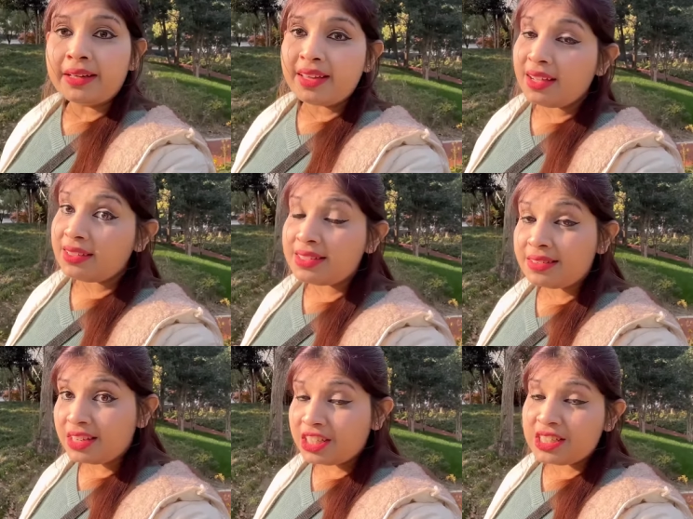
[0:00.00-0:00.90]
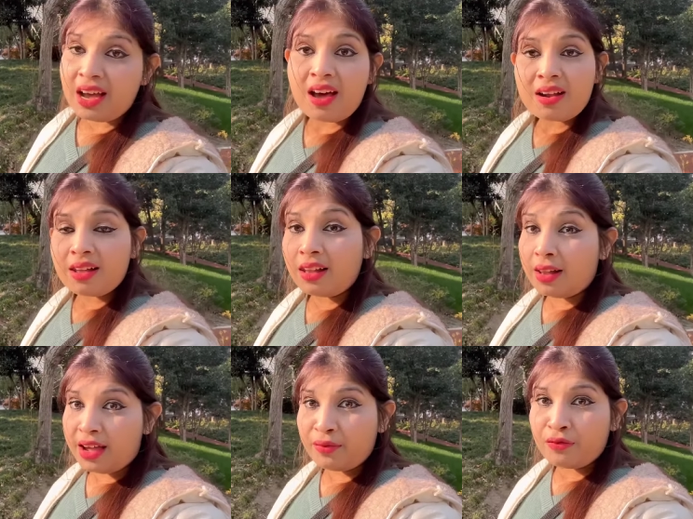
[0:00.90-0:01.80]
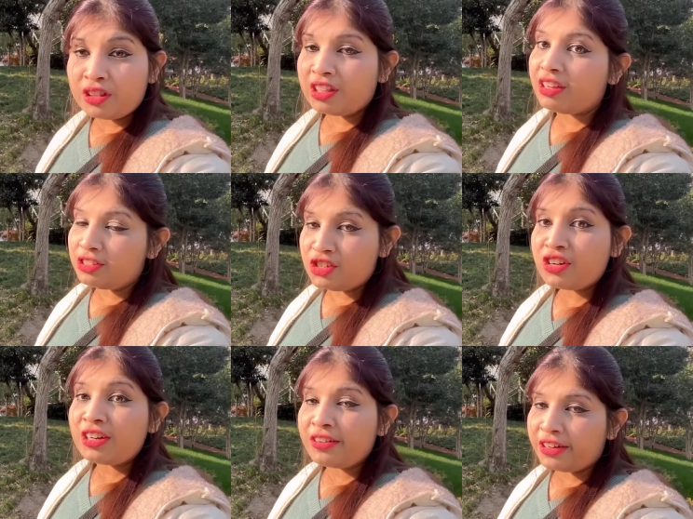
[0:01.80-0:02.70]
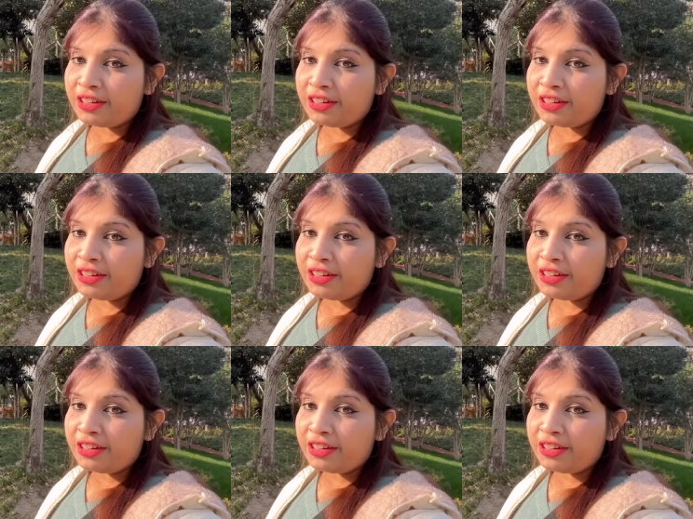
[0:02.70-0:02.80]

India's streets are alive with culture and